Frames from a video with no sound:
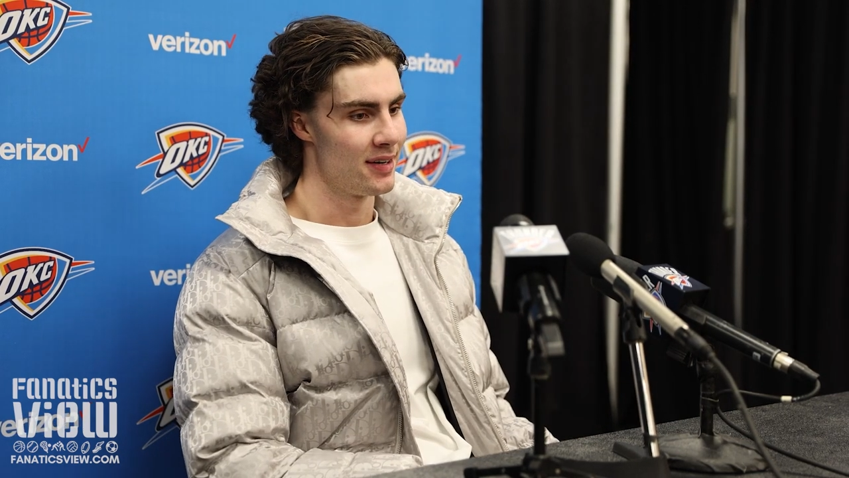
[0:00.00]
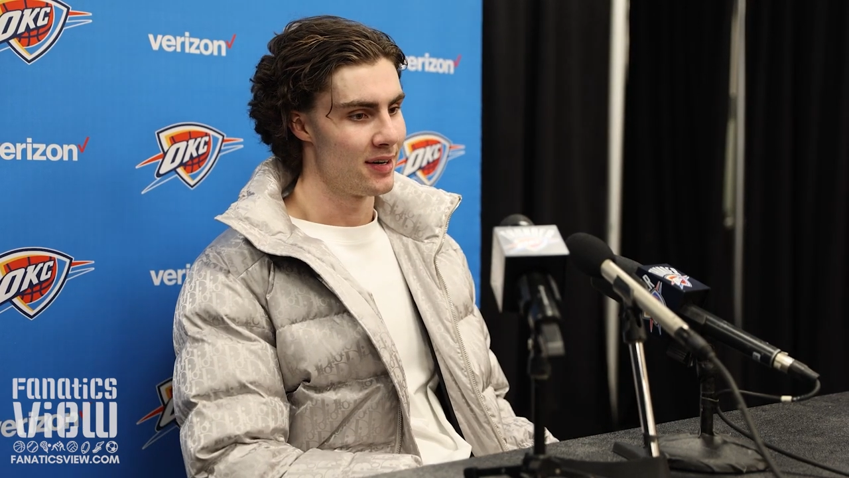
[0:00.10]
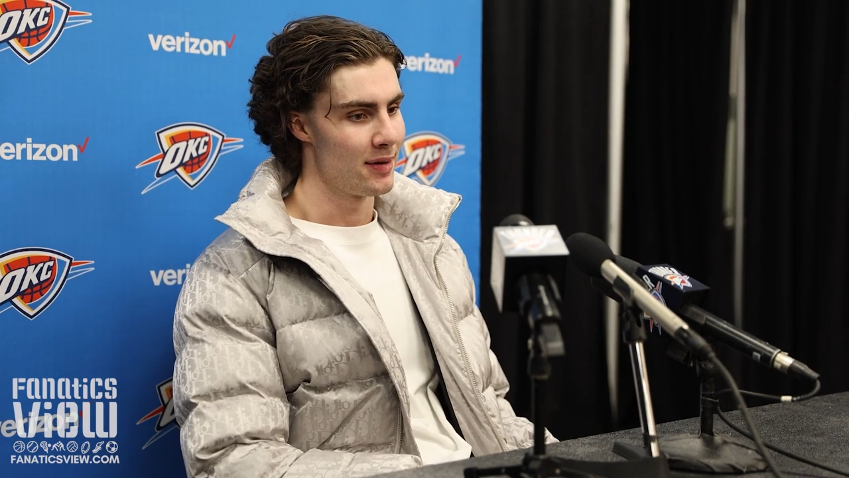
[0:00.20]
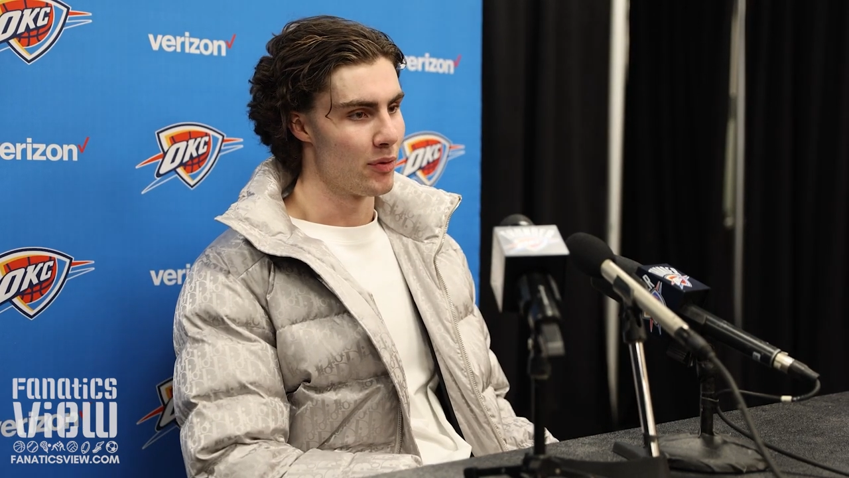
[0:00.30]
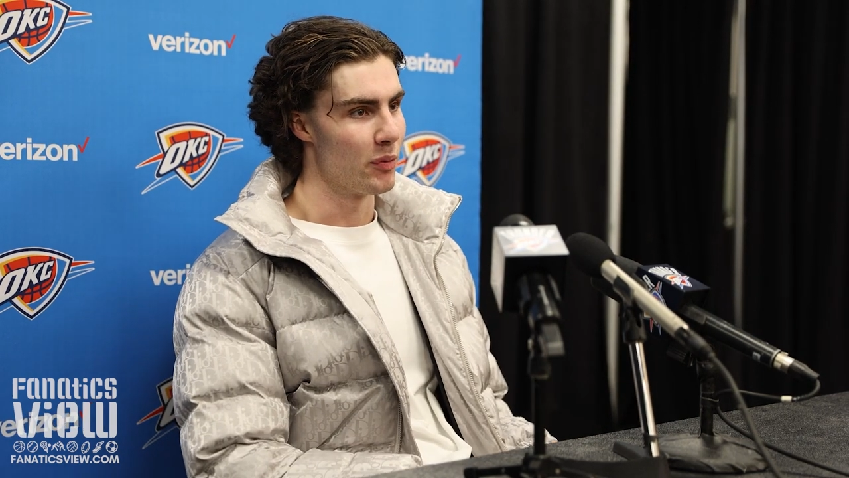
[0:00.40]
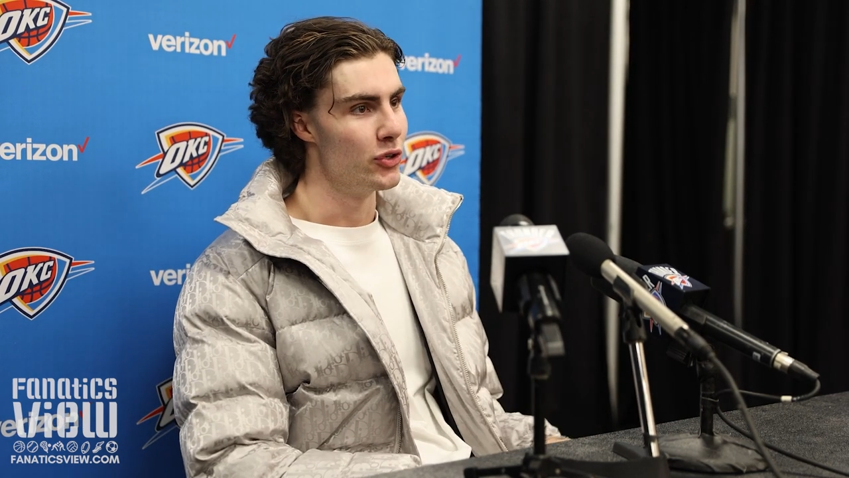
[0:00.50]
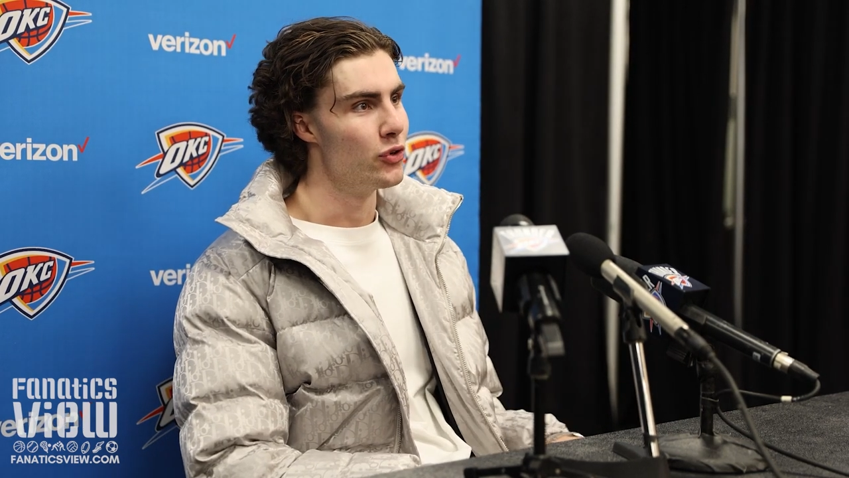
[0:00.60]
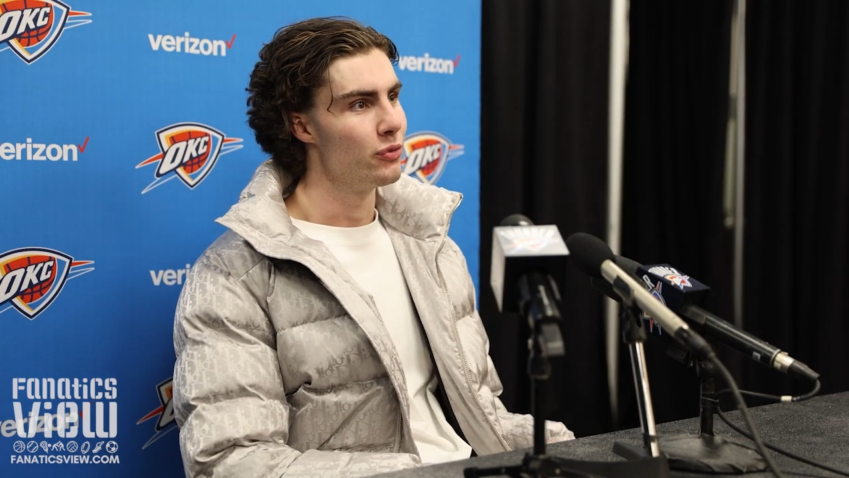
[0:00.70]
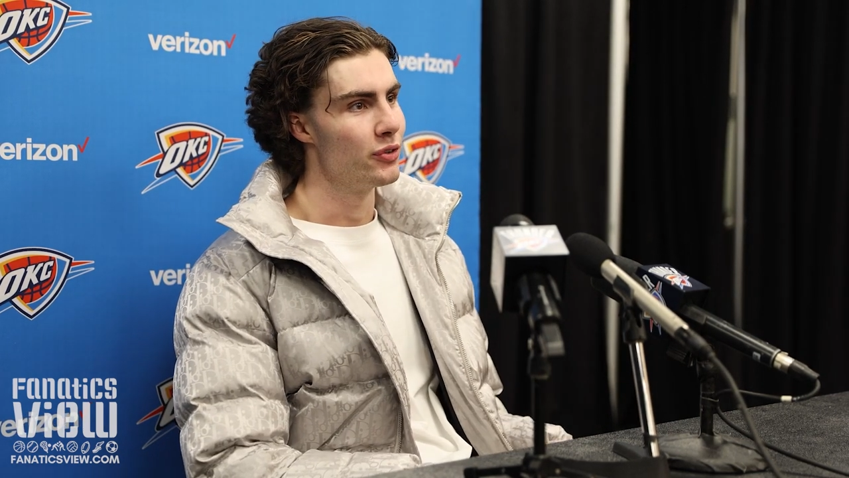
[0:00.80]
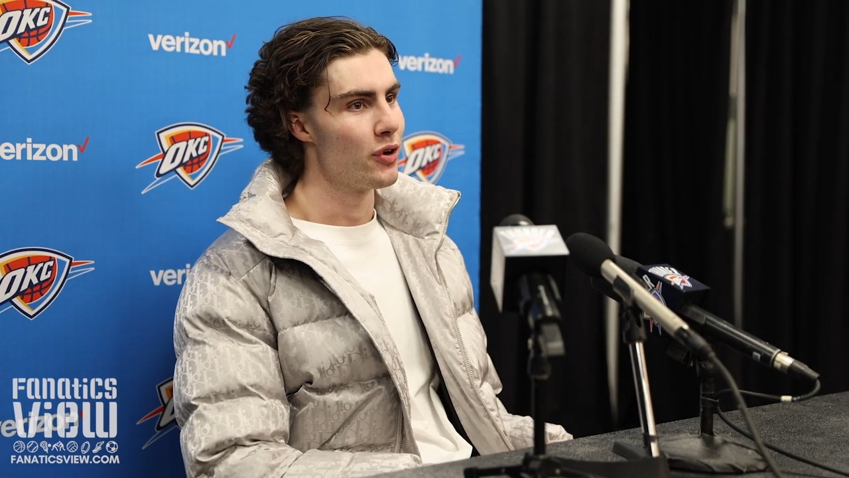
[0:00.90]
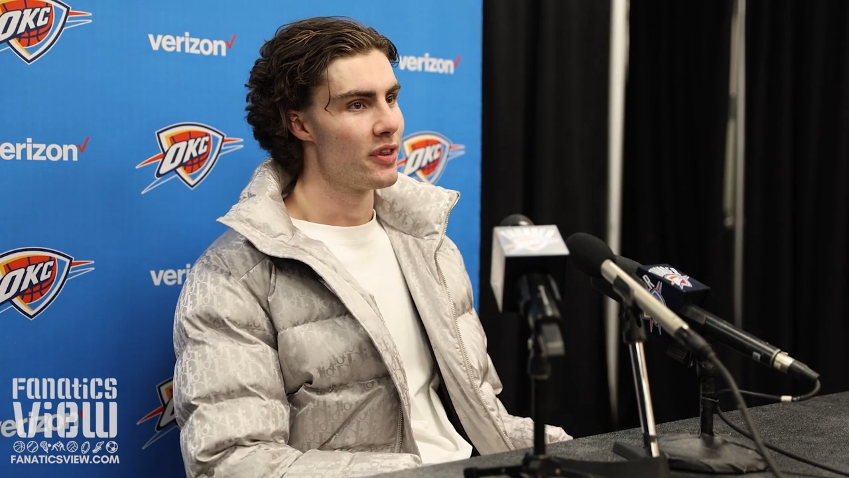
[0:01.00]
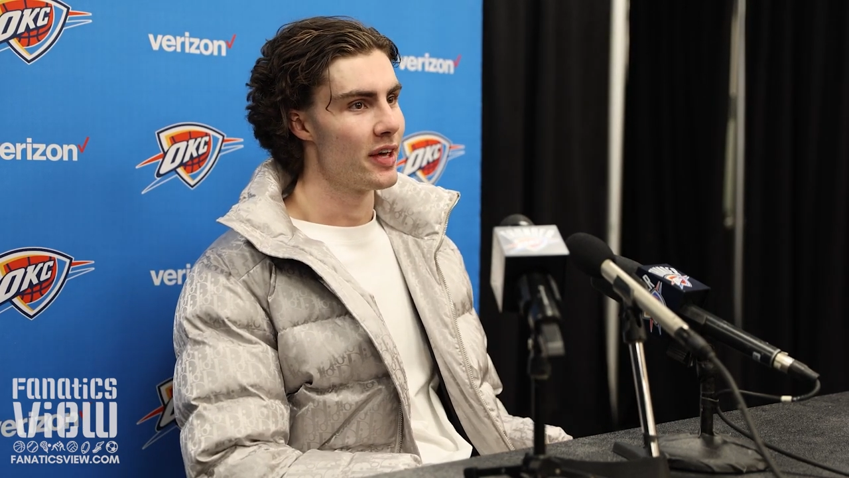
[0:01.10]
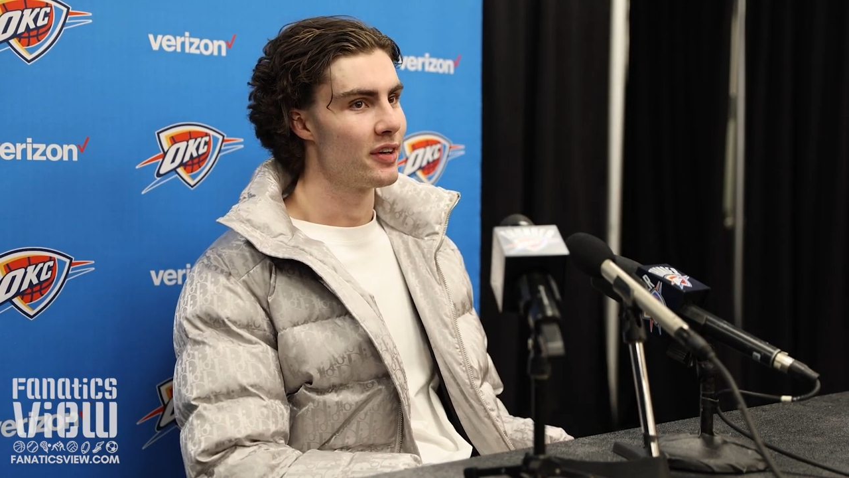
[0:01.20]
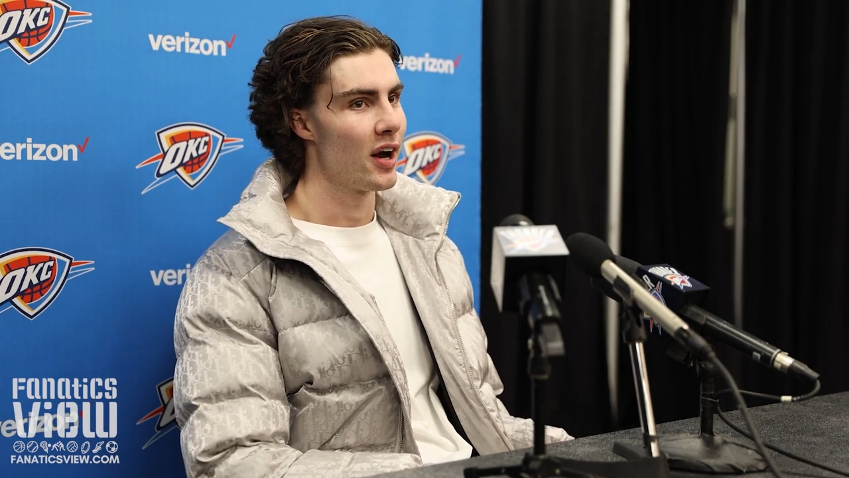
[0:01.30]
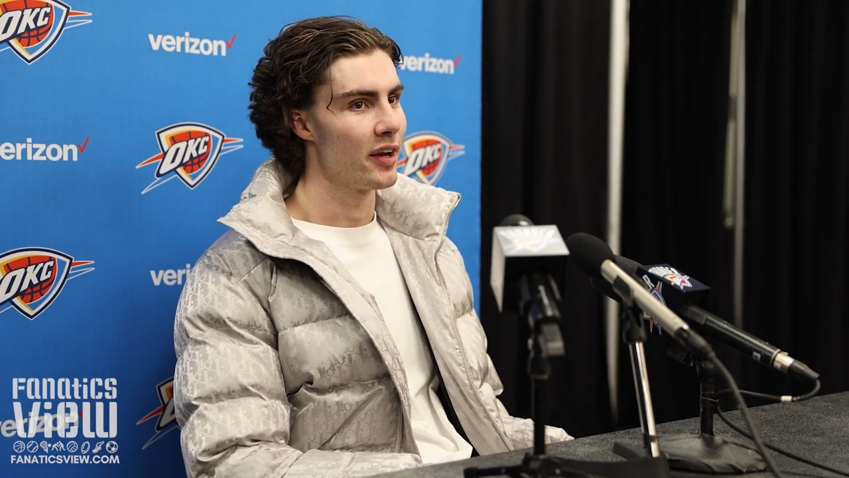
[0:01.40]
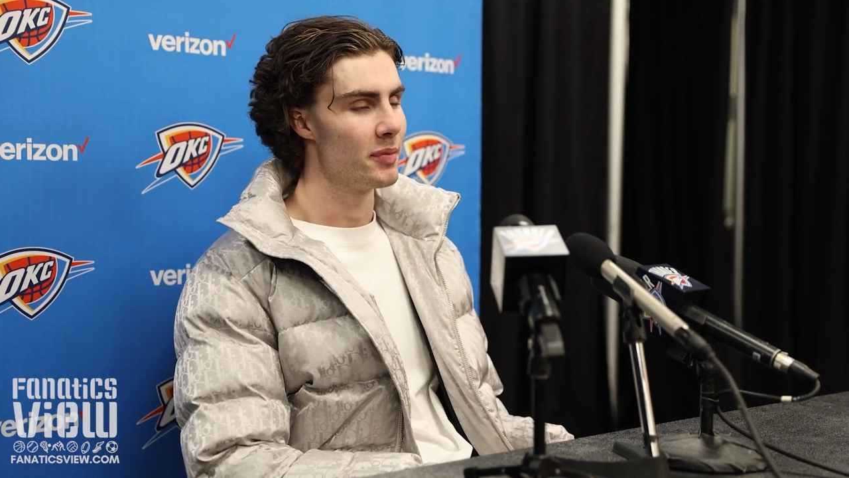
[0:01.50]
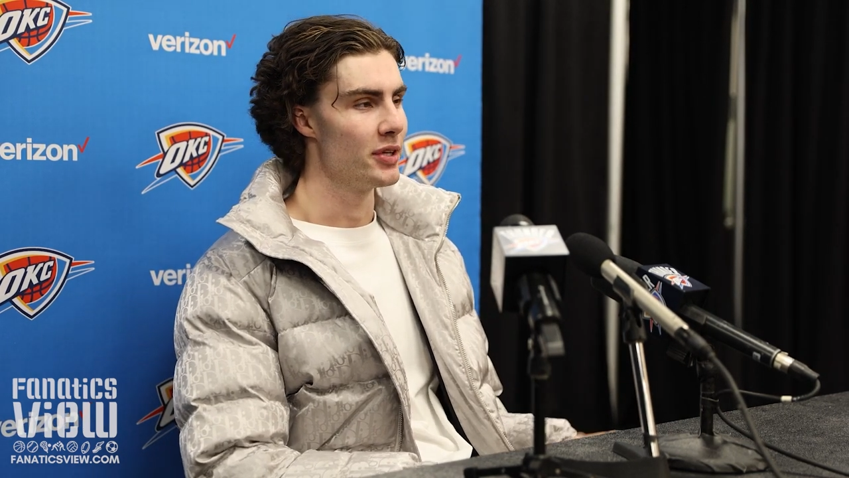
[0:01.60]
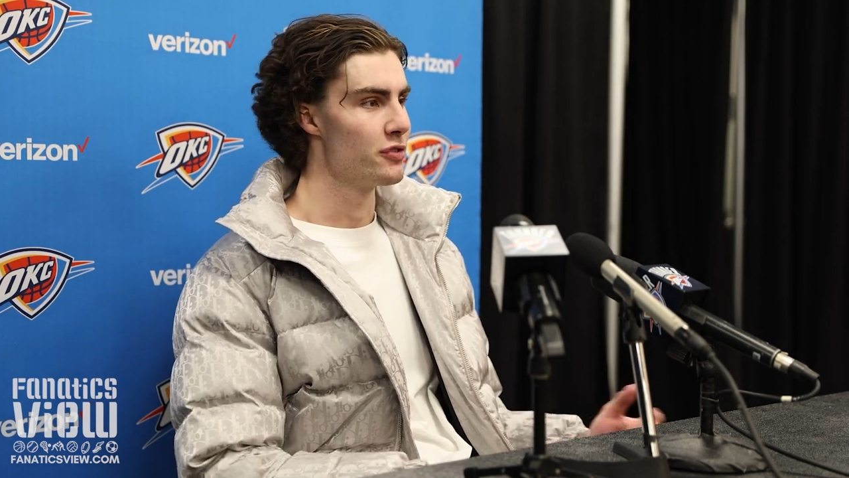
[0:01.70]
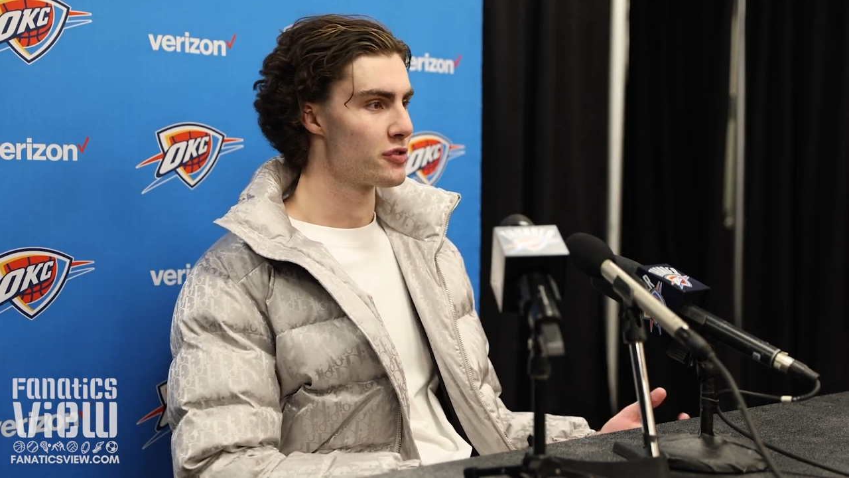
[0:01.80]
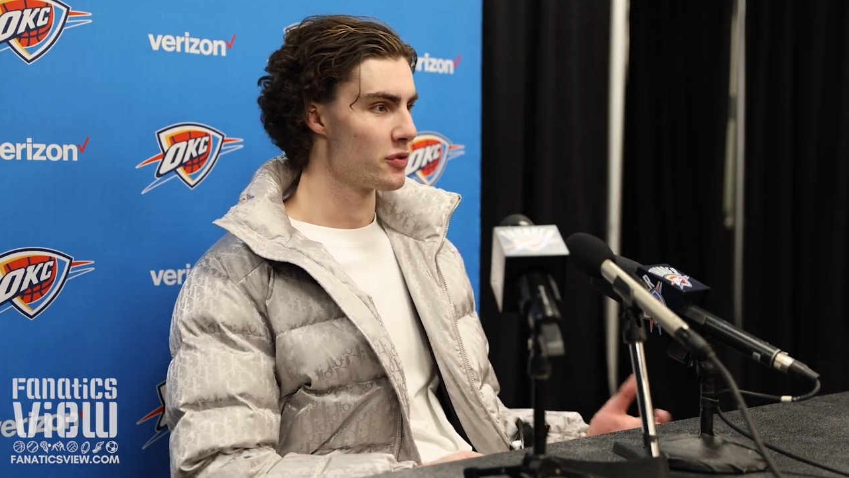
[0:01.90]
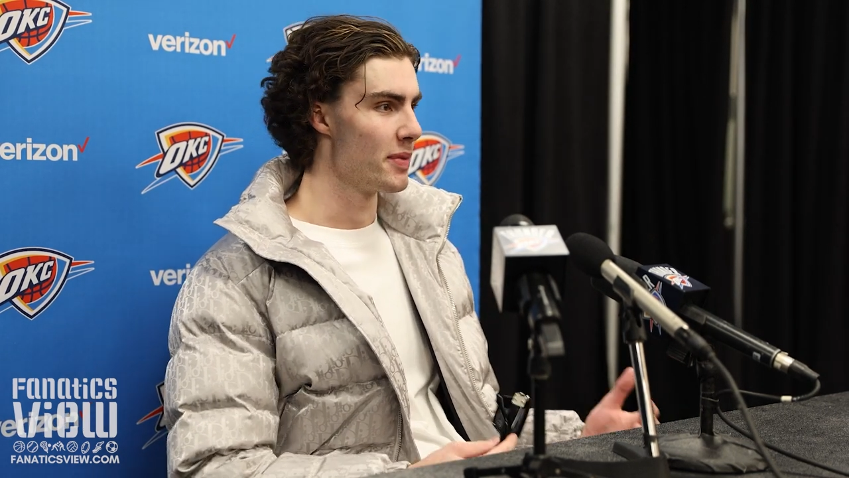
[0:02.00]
Um, and we knew, you know, they'd kind of been used